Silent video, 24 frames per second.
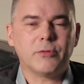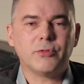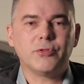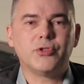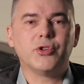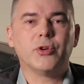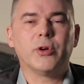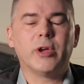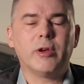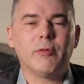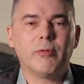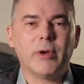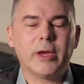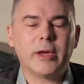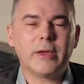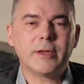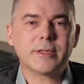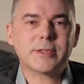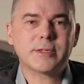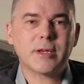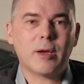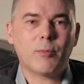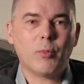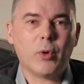jury rig
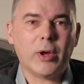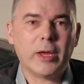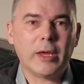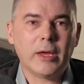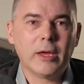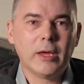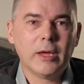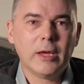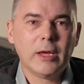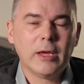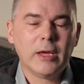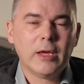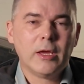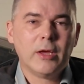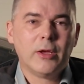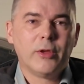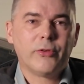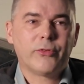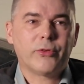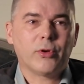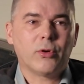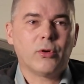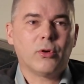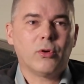in some way.
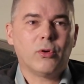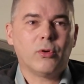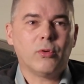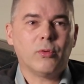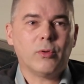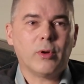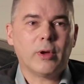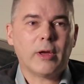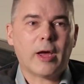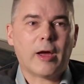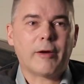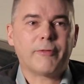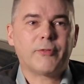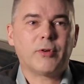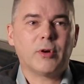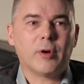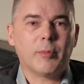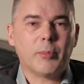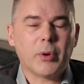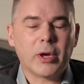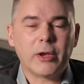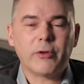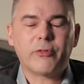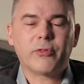So
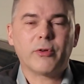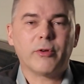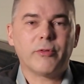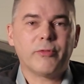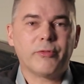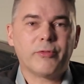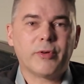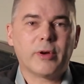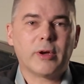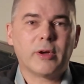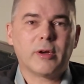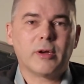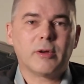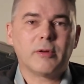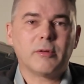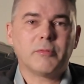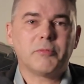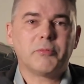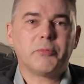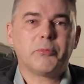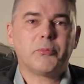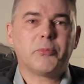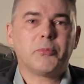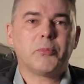after a bunch
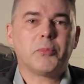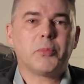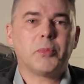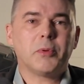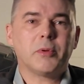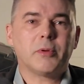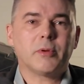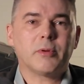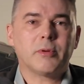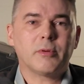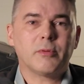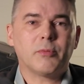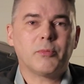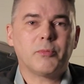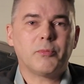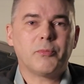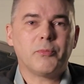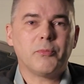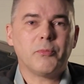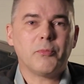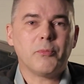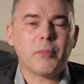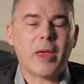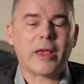of
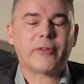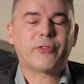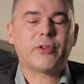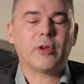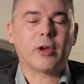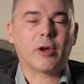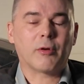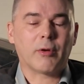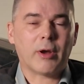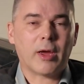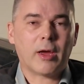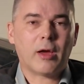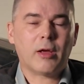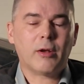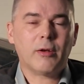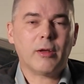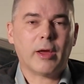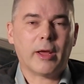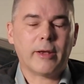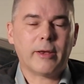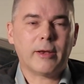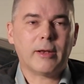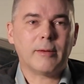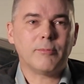messing
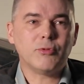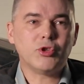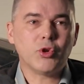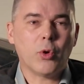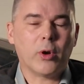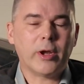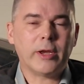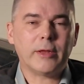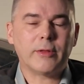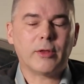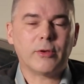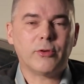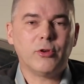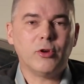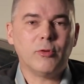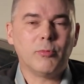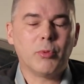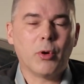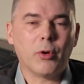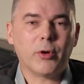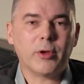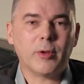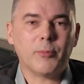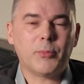around, I ended up joining the two
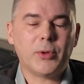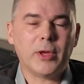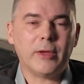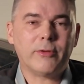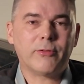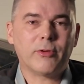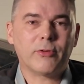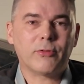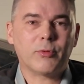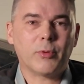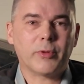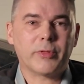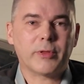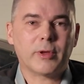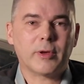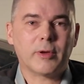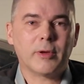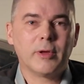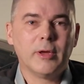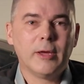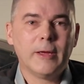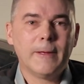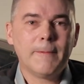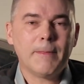broken pieces with
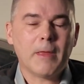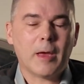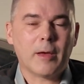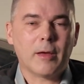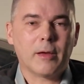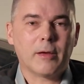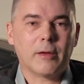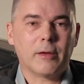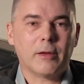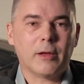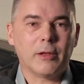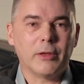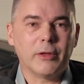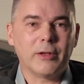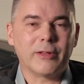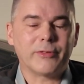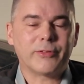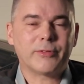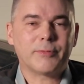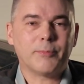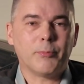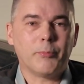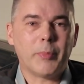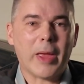a
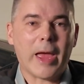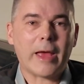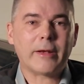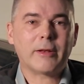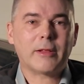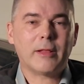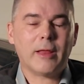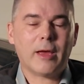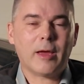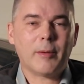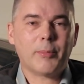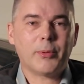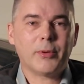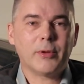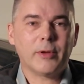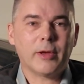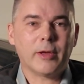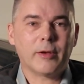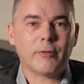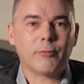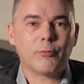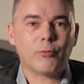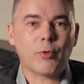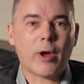little band clamp
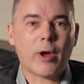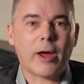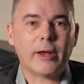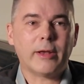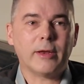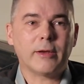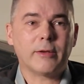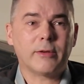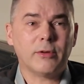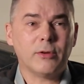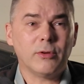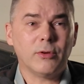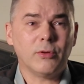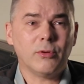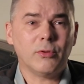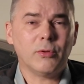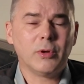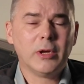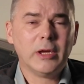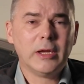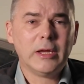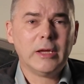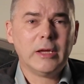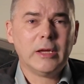and riding
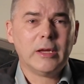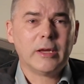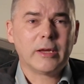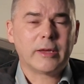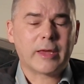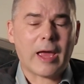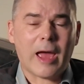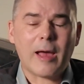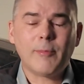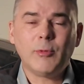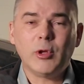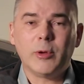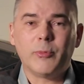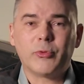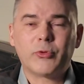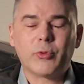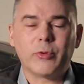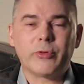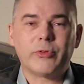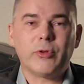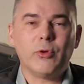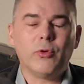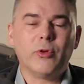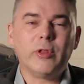to Kamloops.
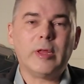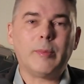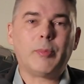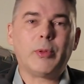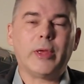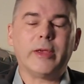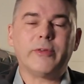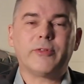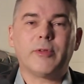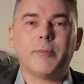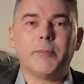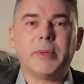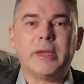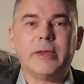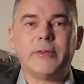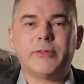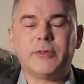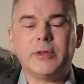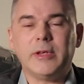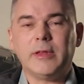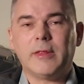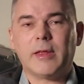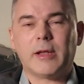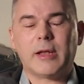Was the only place in
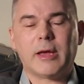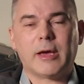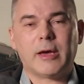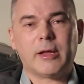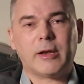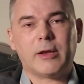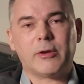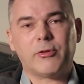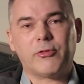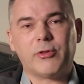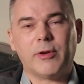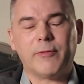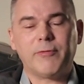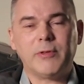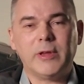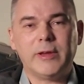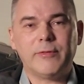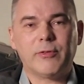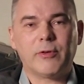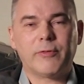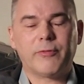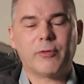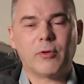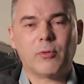BC that had a shift
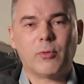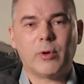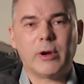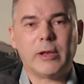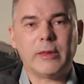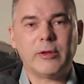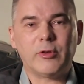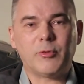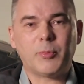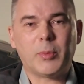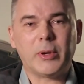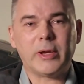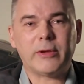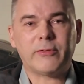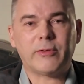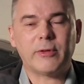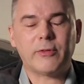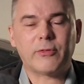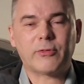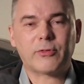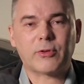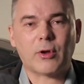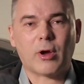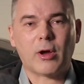lever for one of these bikes
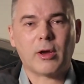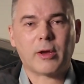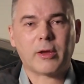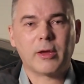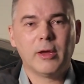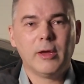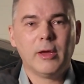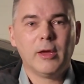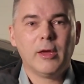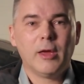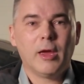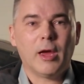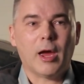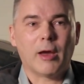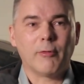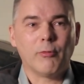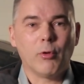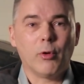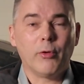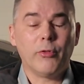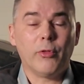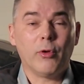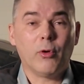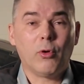in stock. I
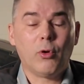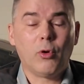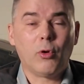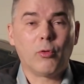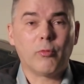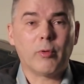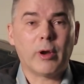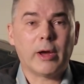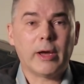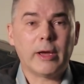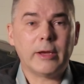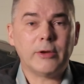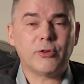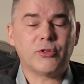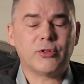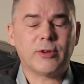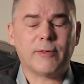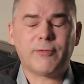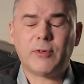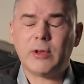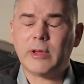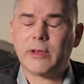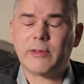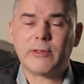rode the whole ride,
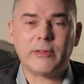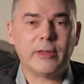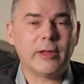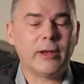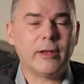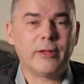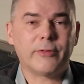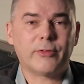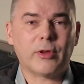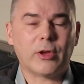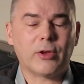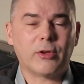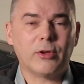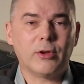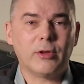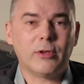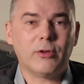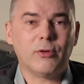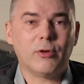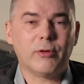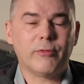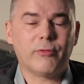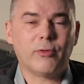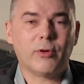shifting as little as I
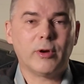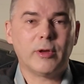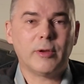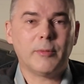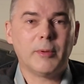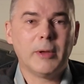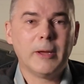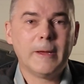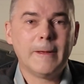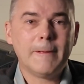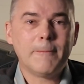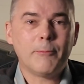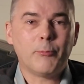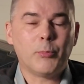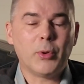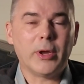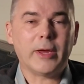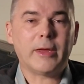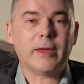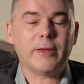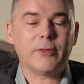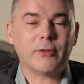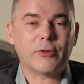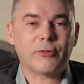could to avoid
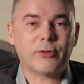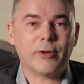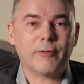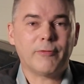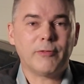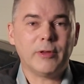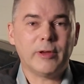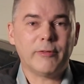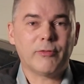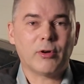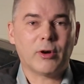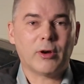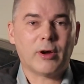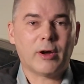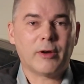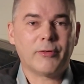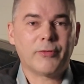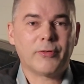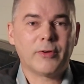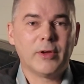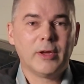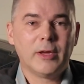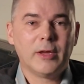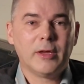breaking the shift lever
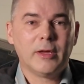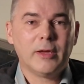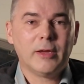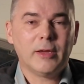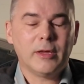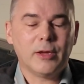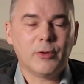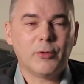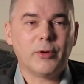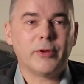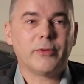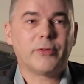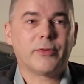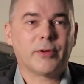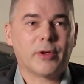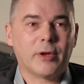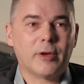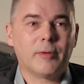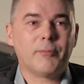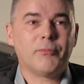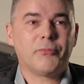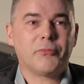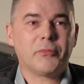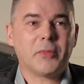off. It was
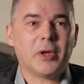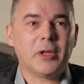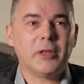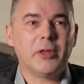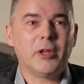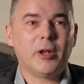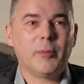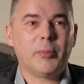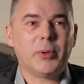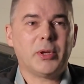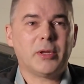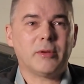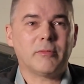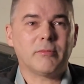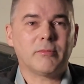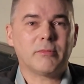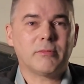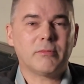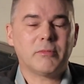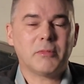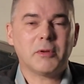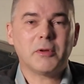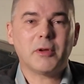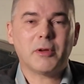a little bit
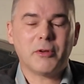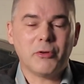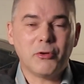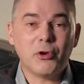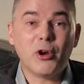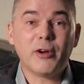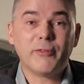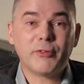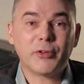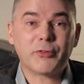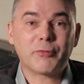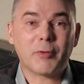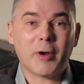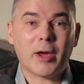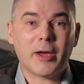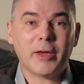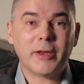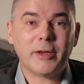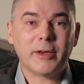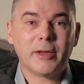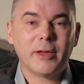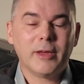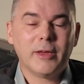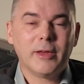nervous
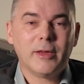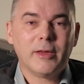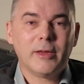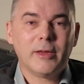ride,